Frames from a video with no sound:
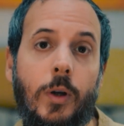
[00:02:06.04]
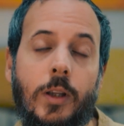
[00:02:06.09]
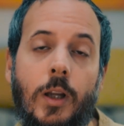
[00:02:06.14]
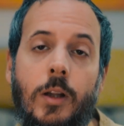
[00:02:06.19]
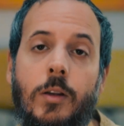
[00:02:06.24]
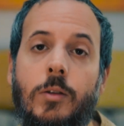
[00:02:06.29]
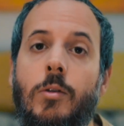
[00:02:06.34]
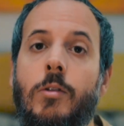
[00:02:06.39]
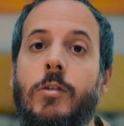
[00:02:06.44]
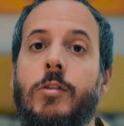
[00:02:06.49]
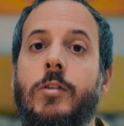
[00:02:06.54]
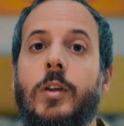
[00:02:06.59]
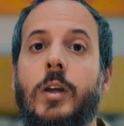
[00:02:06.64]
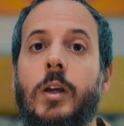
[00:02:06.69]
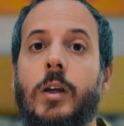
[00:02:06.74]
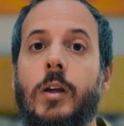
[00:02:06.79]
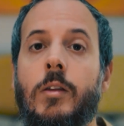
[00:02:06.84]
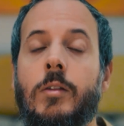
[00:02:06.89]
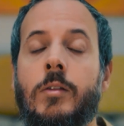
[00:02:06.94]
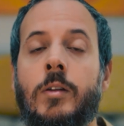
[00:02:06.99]
we tend to
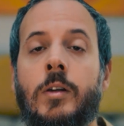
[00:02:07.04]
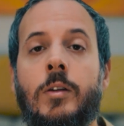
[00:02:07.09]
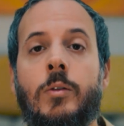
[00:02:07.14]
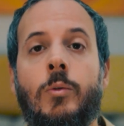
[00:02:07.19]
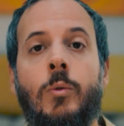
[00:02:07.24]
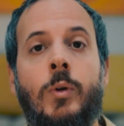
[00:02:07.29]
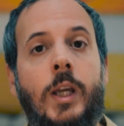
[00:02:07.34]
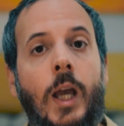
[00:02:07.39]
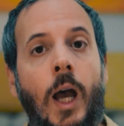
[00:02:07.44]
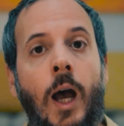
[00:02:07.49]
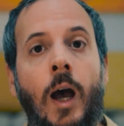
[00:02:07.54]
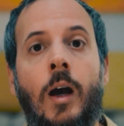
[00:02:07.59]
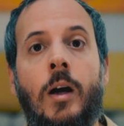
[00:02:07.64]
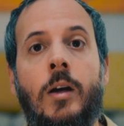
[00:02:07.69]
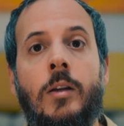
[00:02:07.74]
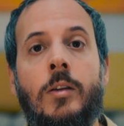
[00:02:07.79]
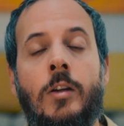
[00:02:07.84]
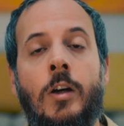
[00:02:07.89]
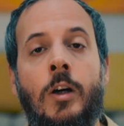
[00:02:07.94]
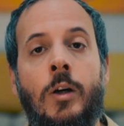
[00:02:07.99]
think that we
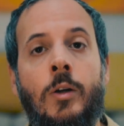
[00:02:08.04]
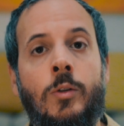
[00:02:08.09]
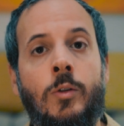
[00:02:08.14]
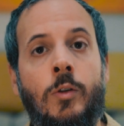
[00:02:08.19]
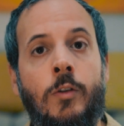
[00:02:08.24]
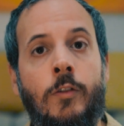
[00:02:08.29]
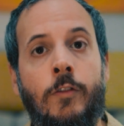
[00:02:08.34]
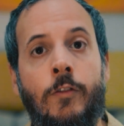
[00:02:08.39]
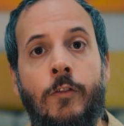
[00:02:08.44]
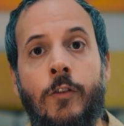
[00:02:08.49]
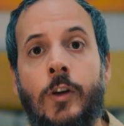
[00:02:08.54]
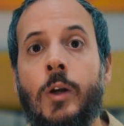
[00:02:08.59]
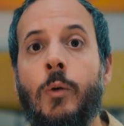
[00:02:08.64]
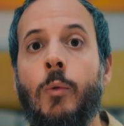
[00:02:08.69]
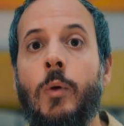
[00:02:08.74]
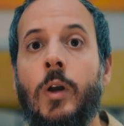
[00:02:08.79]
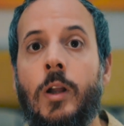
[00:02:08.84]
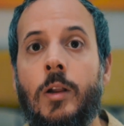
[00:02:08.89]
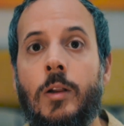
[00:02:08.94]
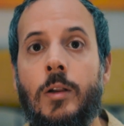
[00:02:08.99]
act out of free
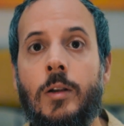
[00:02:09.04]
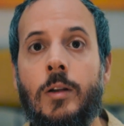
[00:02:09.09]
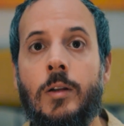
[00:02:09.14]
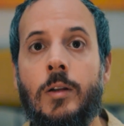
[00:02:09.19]
will,